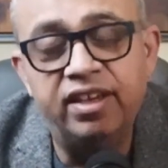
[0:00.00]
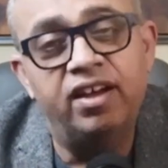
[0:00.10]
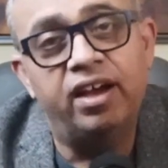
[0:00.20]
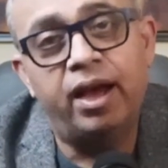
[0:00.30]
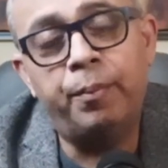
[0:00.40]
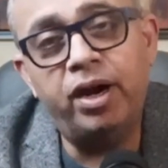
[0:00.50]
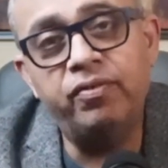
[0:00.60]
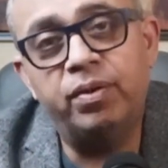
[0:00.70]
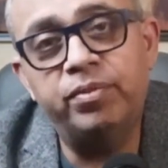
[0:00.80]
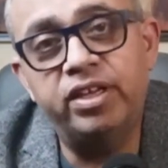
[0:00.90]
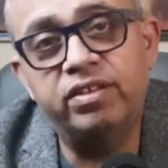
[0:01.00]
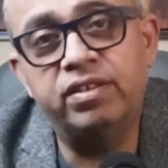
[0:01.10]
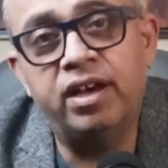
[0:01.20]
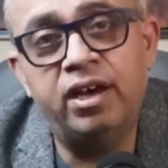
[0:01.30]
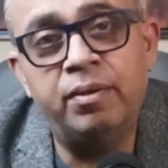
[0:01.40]
Apart from this,
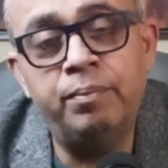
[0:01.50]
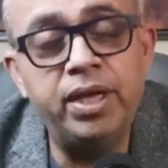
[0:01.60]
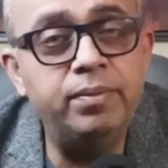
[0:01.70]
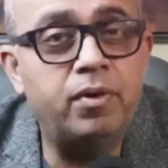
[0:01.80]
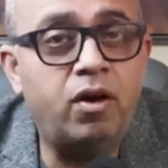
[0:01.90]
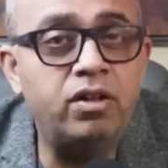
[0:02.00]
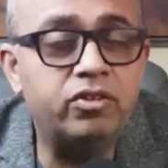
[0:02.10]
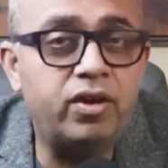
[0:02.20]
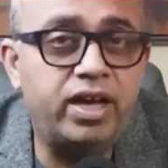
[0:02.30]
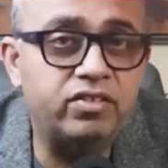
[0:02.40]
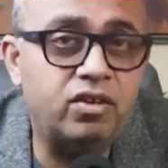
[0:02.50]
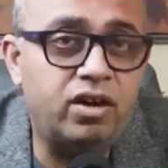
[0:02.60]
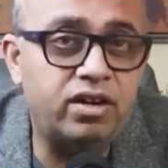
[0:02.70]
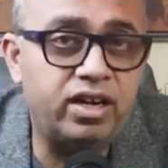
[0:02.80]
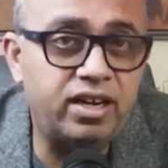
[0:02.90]
Beam also has
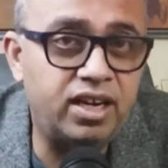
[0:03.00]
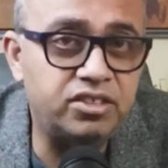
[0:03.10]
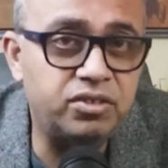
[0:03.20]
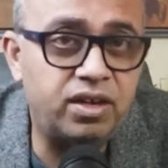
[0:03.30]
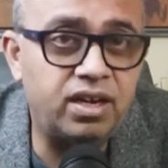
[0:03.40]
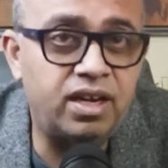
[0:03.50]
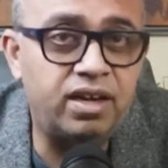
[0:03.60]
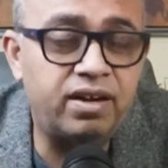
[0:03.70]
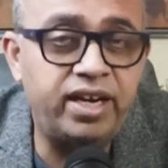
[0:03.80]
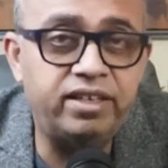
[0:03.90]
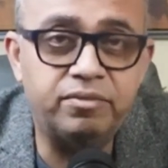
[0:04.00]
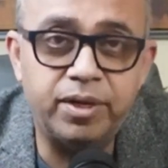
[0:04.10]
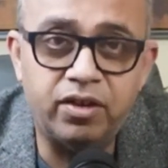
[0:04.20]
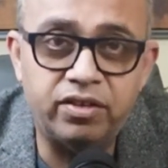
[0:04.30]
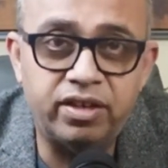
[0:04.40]
got intellectual rights
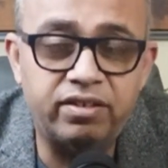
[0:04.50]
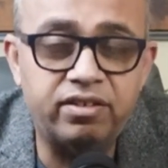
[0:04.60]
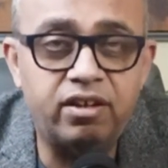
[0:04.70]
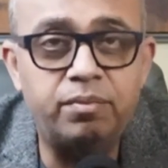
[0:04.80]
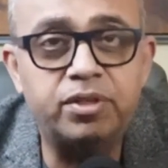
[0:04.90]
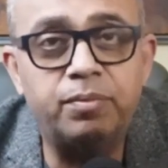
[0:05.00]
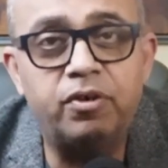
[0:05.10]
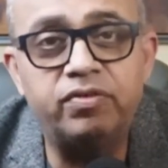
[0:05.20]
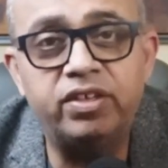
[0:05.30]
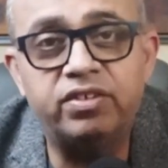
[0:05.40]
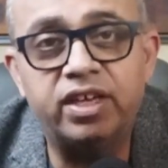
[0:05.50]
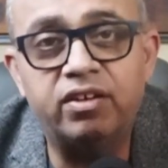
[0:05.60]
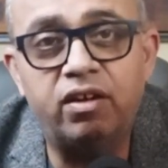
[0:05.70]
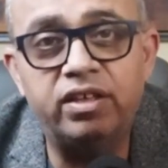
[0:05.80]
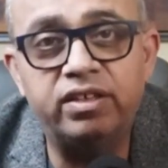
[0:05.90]
because it has developed some of these
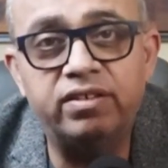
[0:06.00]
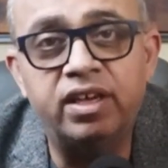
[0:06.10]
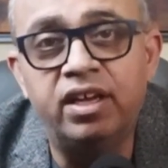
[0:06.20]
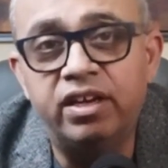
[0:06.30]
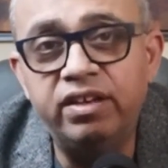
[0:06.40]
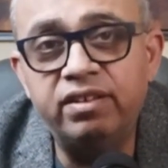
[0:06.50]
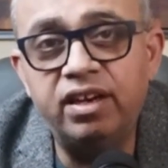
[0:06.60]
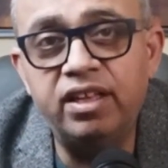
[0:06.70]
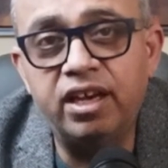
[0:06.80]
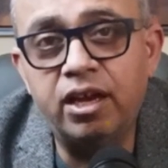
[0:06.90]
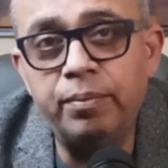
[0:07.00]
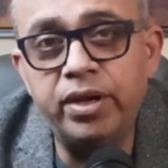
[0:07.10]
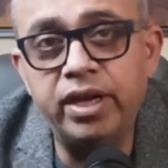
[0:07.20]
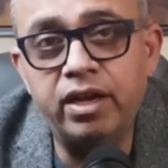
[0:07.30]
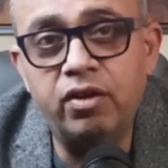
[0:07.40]
technologies. Recently, the
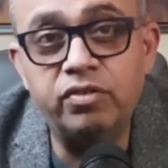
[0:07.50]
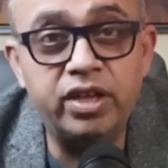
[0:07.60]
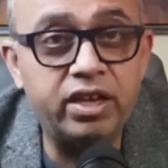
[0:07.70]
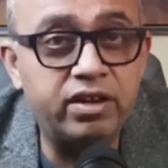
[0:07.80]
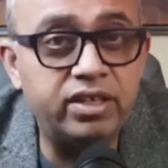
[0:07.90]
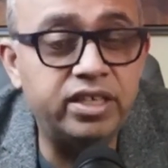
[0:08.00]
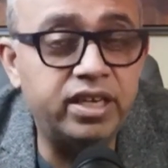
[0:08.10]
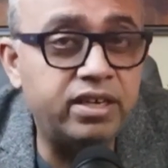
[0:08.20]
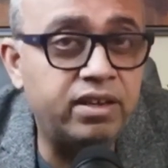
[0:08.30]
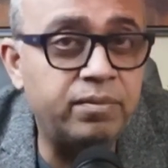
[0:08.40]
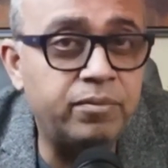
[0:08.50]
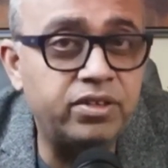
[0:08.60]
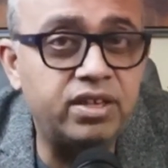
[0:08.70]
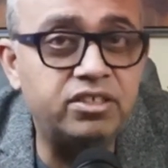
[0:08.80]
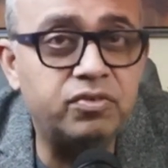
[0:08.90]
company announced encouraging interim
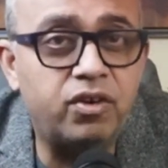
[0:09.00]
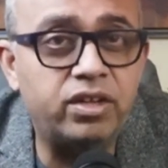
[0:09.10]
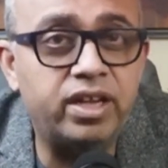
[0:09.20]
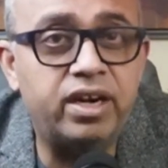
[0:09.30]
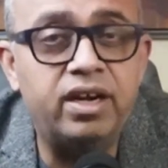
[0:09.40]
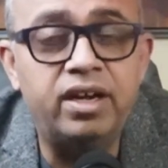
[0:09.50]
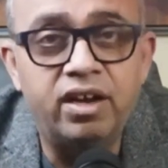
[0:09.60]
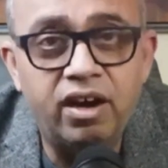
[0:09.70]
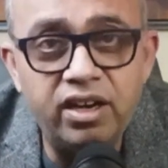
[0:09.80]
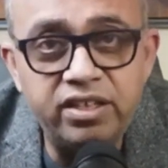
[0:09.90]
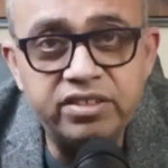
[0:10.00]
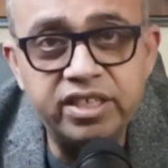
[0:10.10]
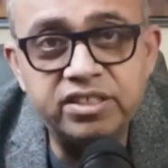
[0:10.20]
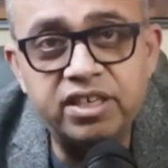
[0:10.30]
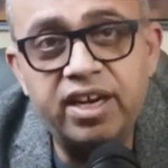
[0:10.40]
results for their early
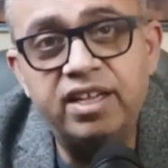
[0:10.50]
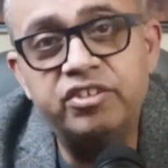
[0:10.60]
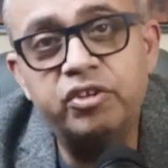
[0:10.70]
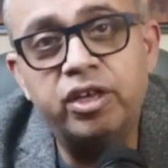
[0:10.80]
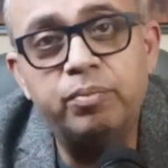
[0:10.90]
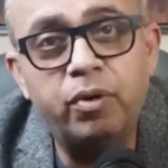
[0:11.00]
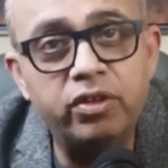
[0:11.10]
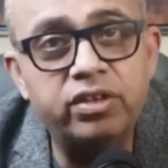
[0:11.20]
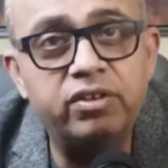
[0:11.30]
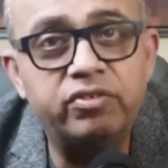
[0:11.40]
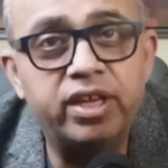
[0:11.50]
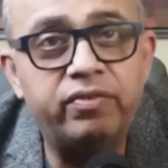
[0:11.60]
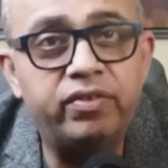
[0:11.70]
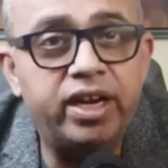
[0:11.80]
stage trials showing positive safety and